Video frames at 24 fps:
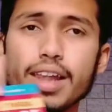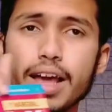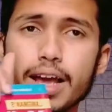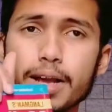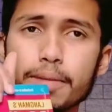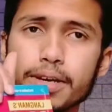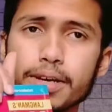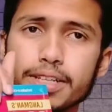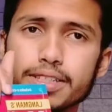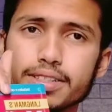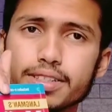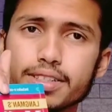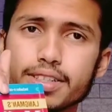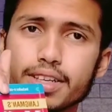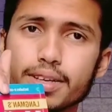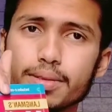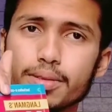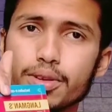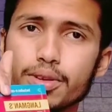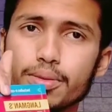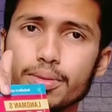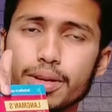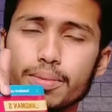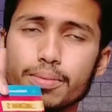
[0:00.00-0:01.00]
langmans
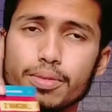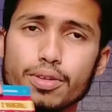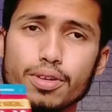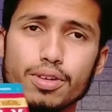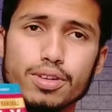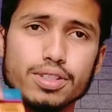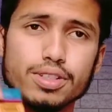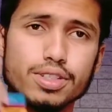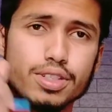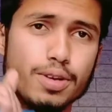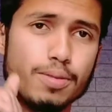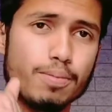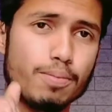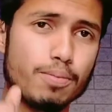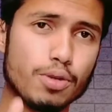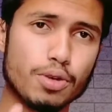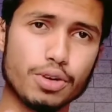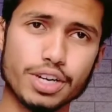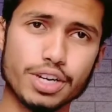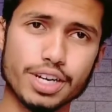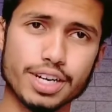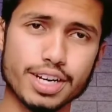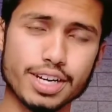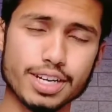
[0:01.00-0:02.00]
human embryology
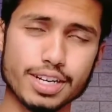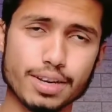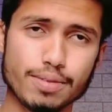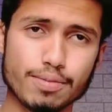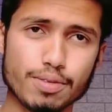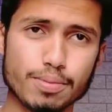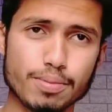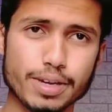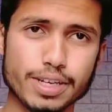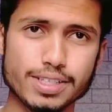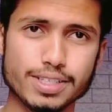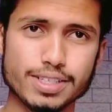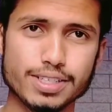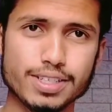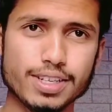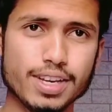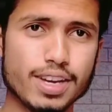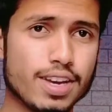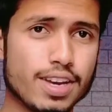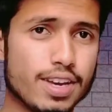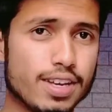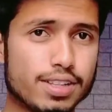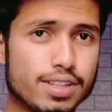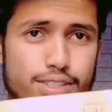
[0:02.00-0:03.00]
more detailed information
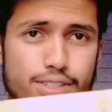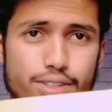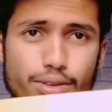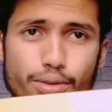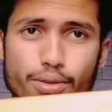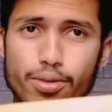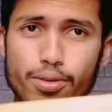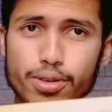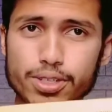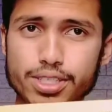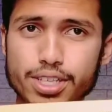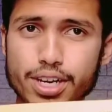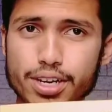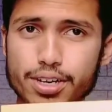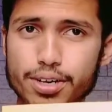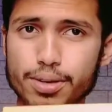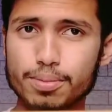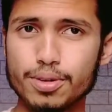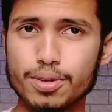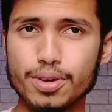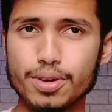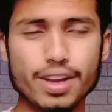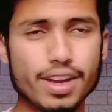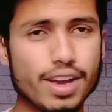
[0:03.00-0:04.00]
this is a gold
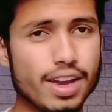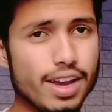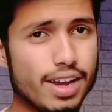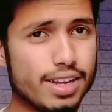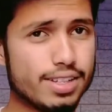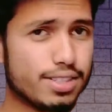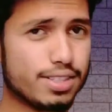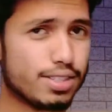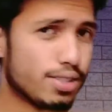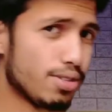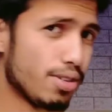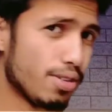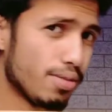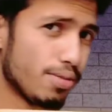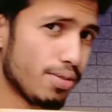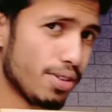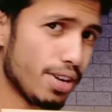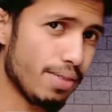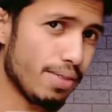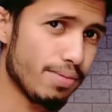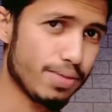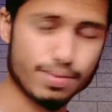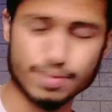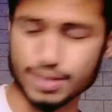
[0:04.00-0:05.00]
standard book and this is not for
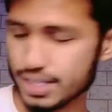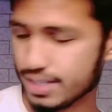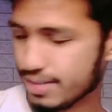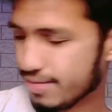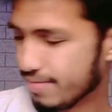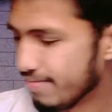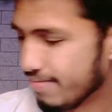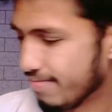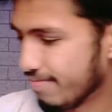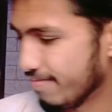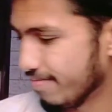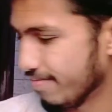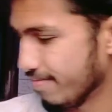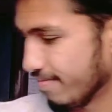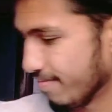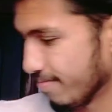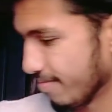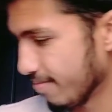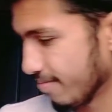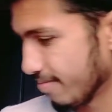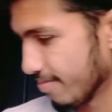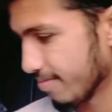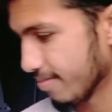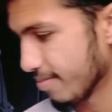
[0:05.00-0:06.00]

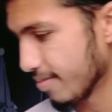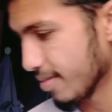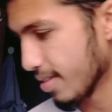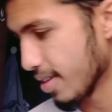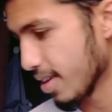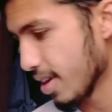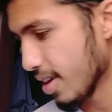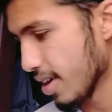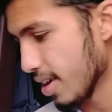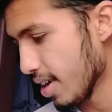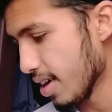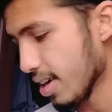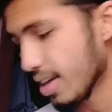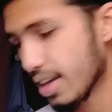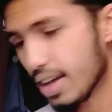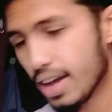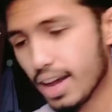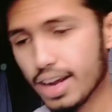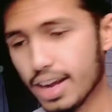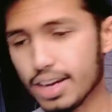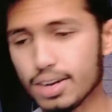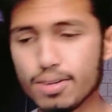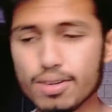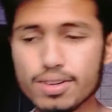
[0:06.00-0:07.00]
everyone
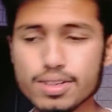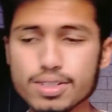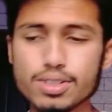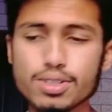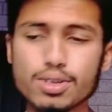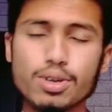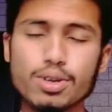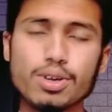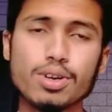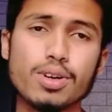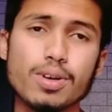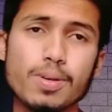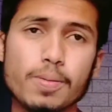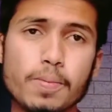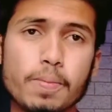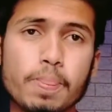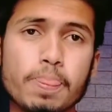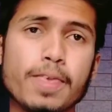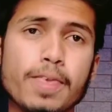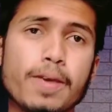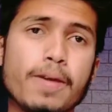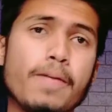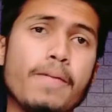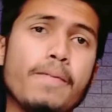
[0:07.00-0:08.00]
and also
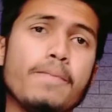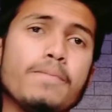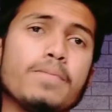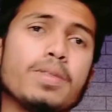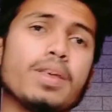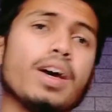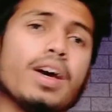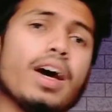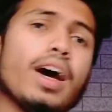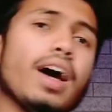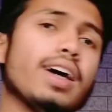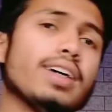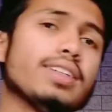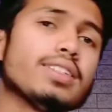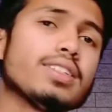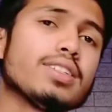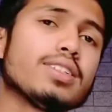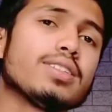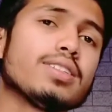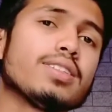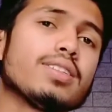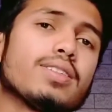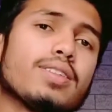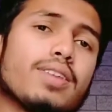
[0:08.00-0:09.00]
as
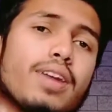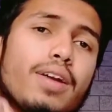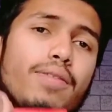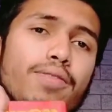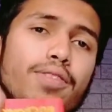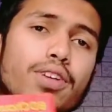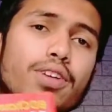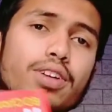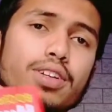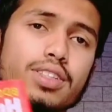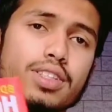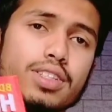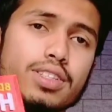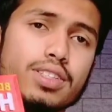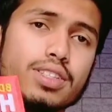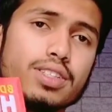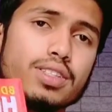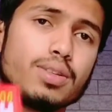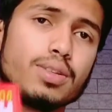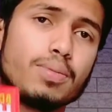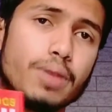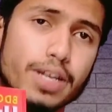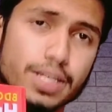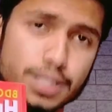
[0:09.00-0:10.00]
i referred this
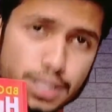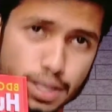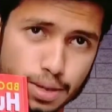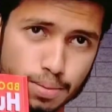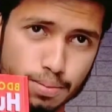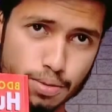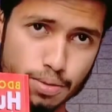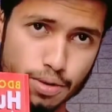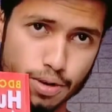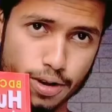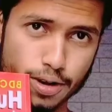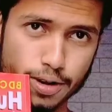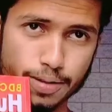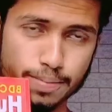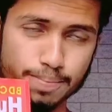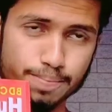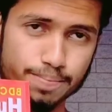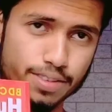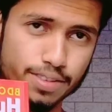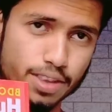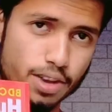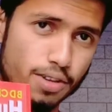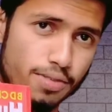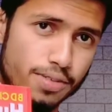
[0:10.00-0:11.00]
is the basic book
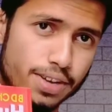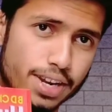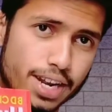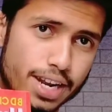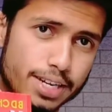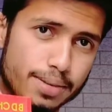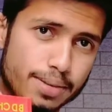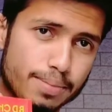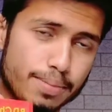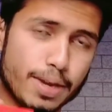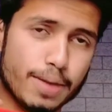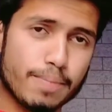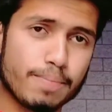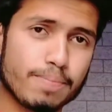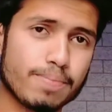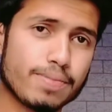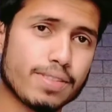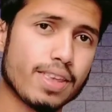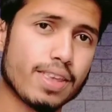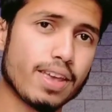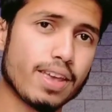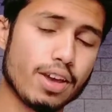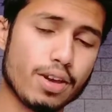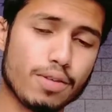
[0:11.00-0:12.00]
of anatomy
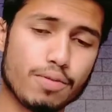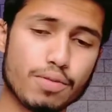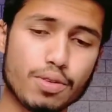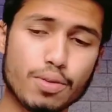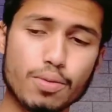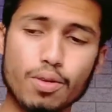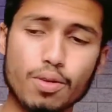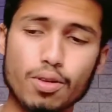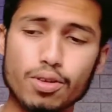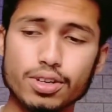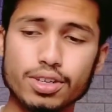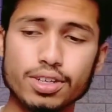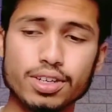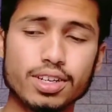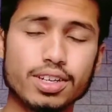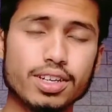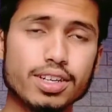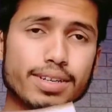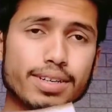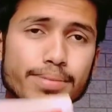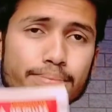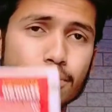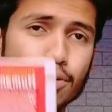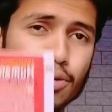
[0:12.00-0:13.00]
if you want
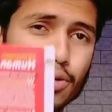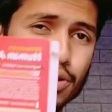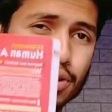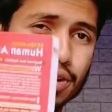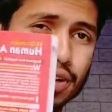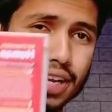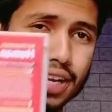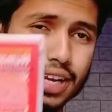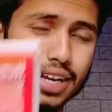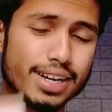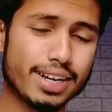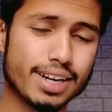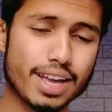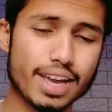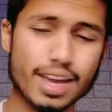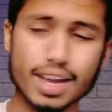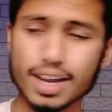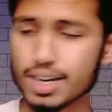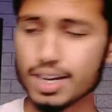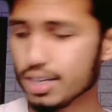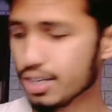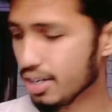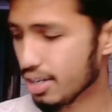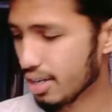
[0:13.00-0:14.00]
a more
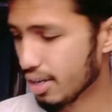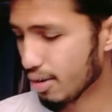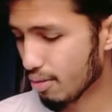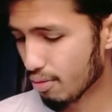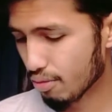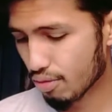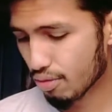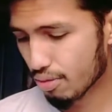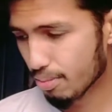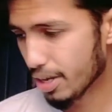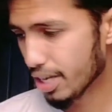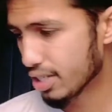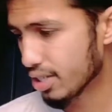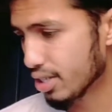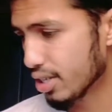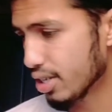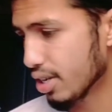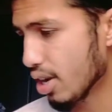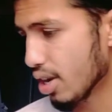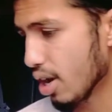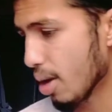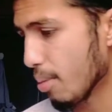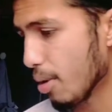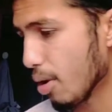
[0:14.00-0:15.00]
detailed
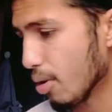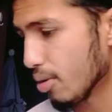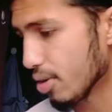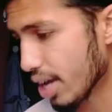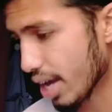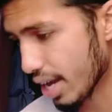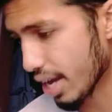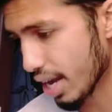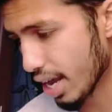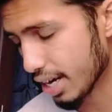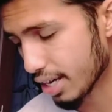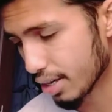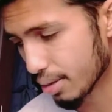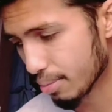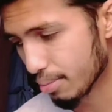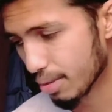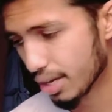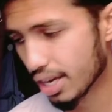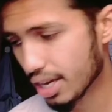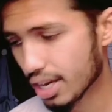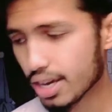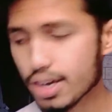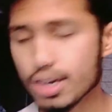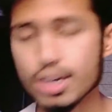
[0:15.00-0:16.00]
information about
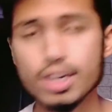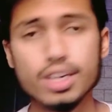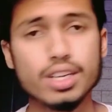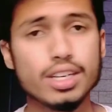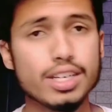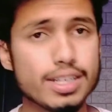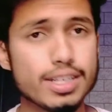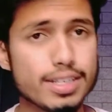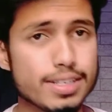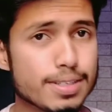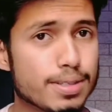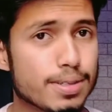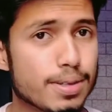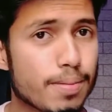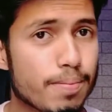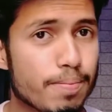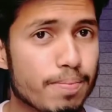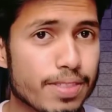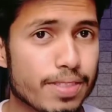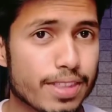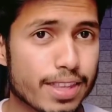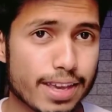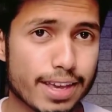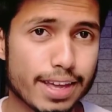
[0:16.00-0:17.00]
anatomy is
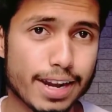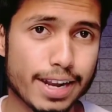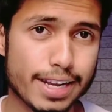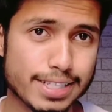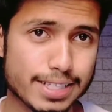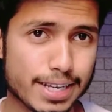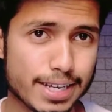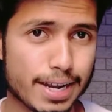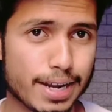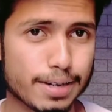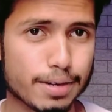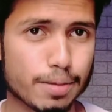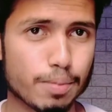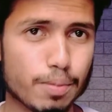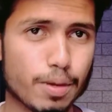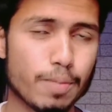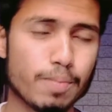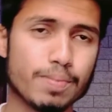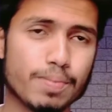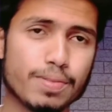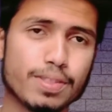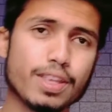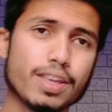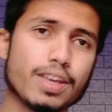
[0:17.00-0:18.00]
gray's anatomy
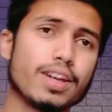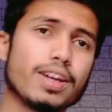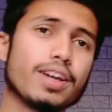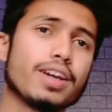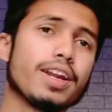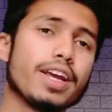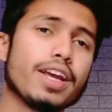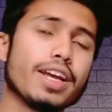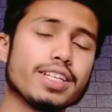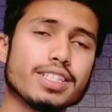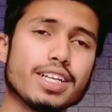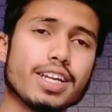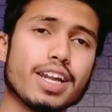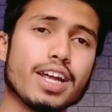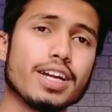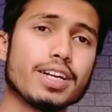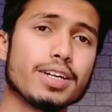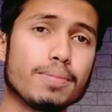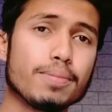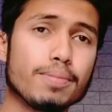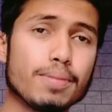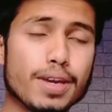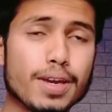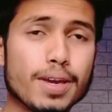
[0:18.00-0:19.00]
Gray's
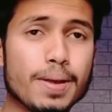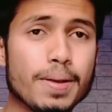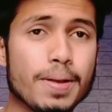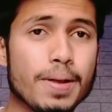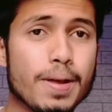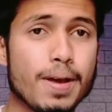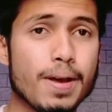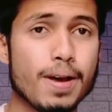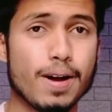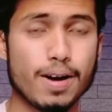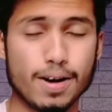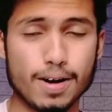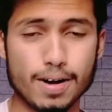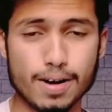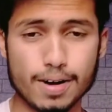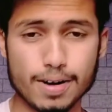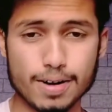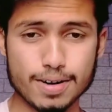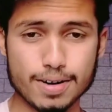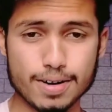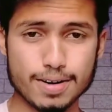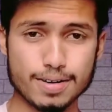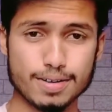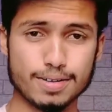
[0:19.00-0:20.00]
Anatomy.
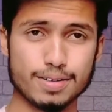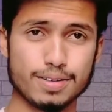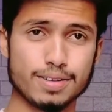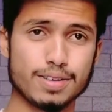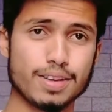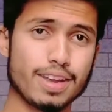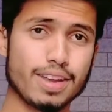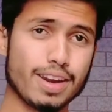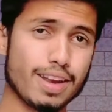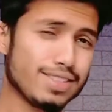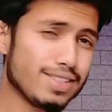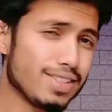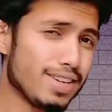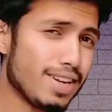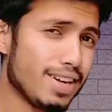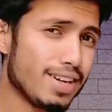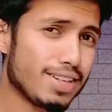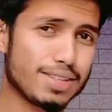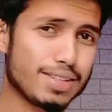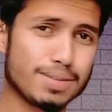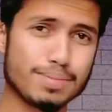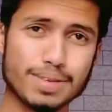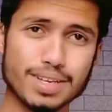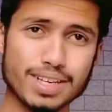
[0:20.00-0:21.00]
Uh, Gray's
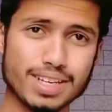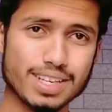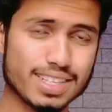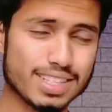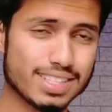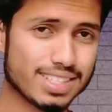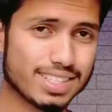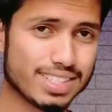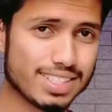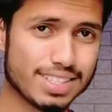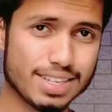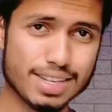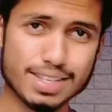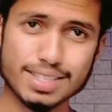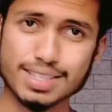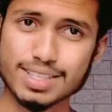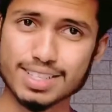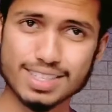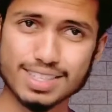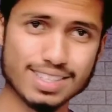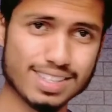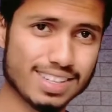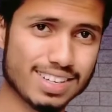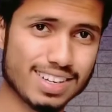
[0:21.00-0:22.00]
Anatomy is
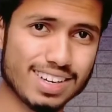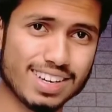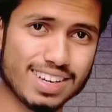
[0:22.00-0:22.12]
just